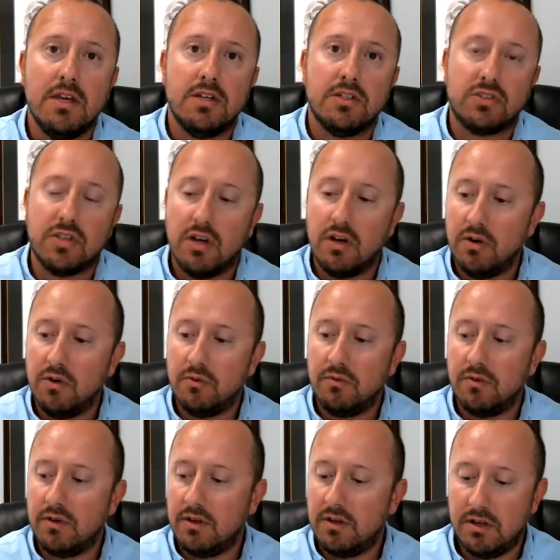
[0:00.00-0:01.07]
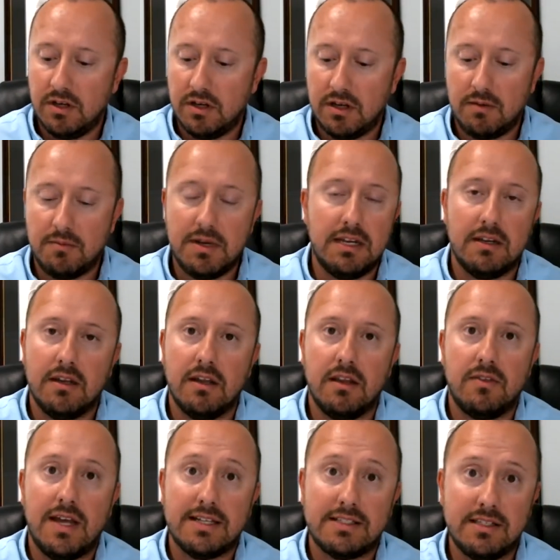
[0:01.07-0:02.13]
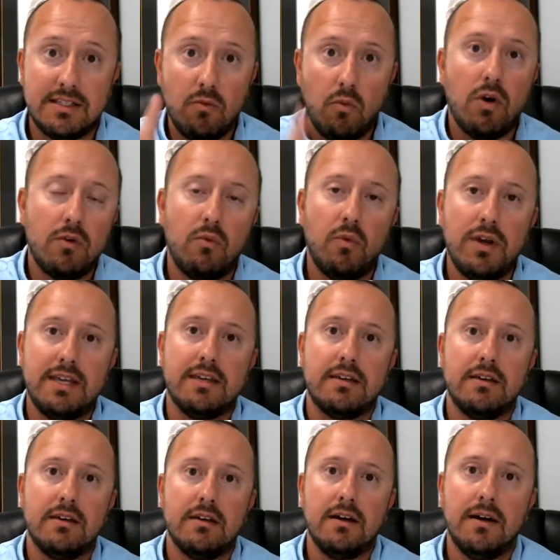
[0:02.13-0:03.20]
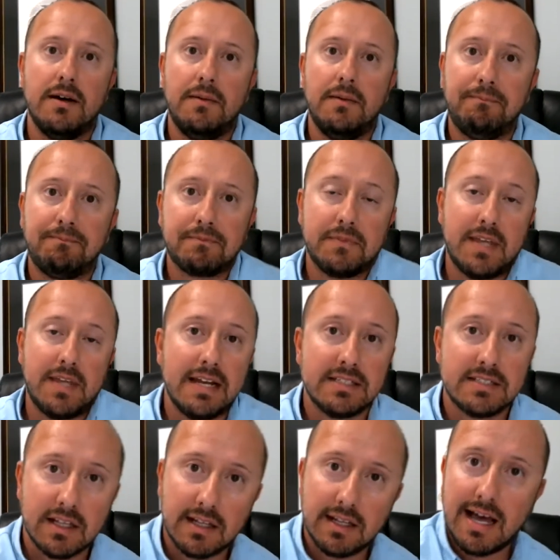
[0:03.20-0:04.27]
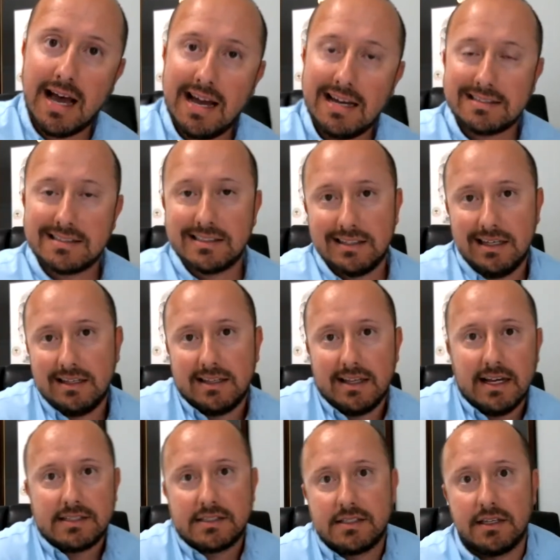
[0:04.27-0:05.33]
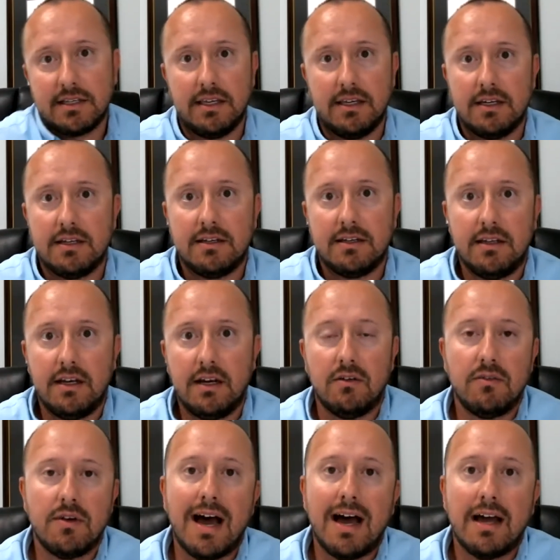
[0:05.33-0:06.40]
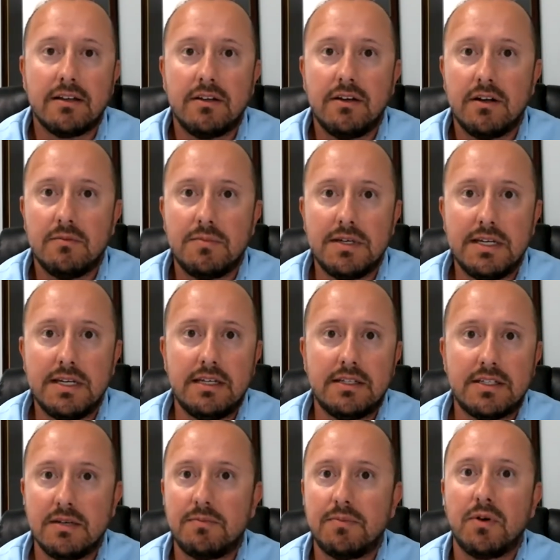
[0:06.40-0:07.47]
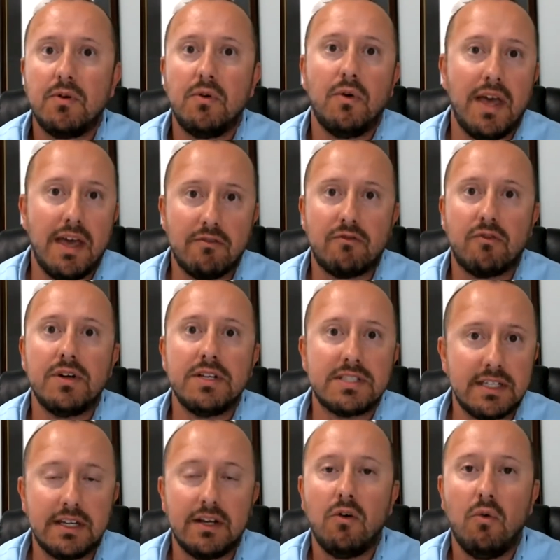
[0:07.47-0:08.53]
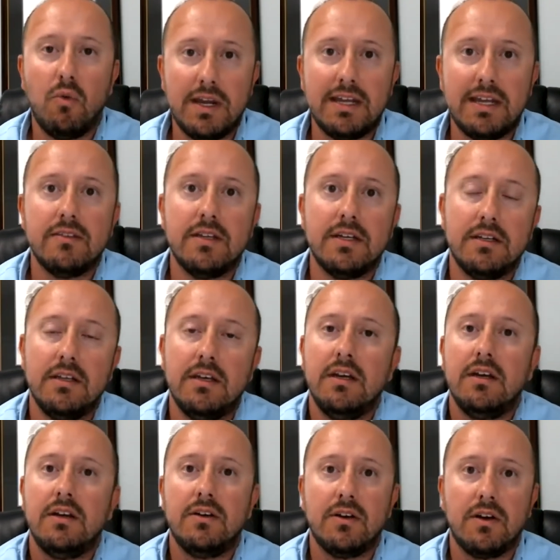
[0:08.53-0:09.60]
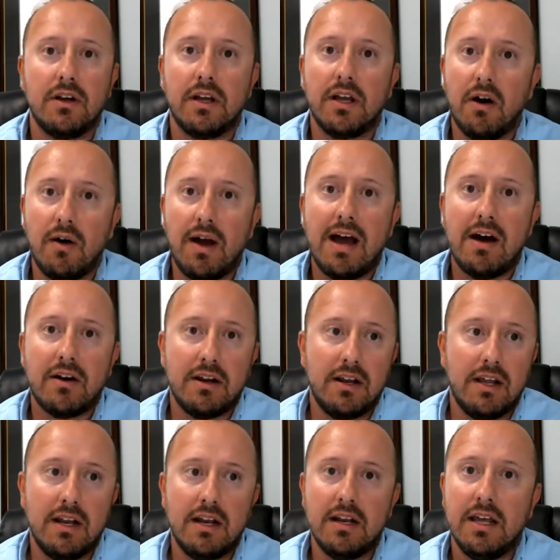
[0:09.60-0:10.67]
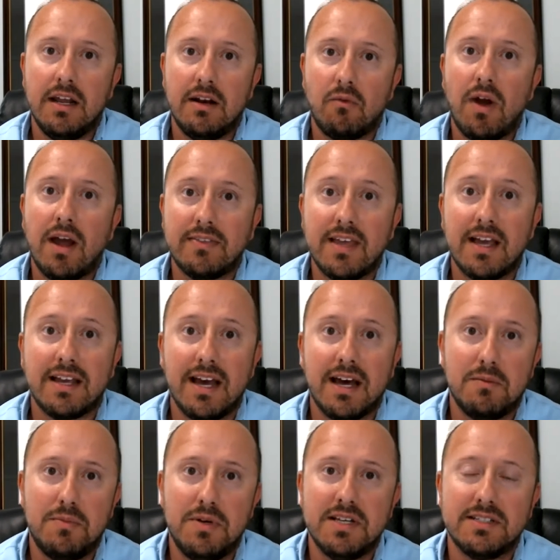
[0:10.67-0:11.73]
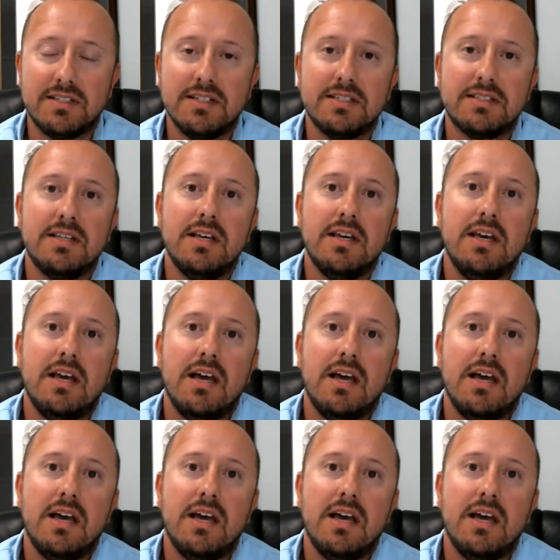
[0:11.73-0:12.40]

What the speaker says: So, I mean, that's in 1 week. That is a lot. And that's, again, not going to be typical every single week that you're going to go out and write that kind of business.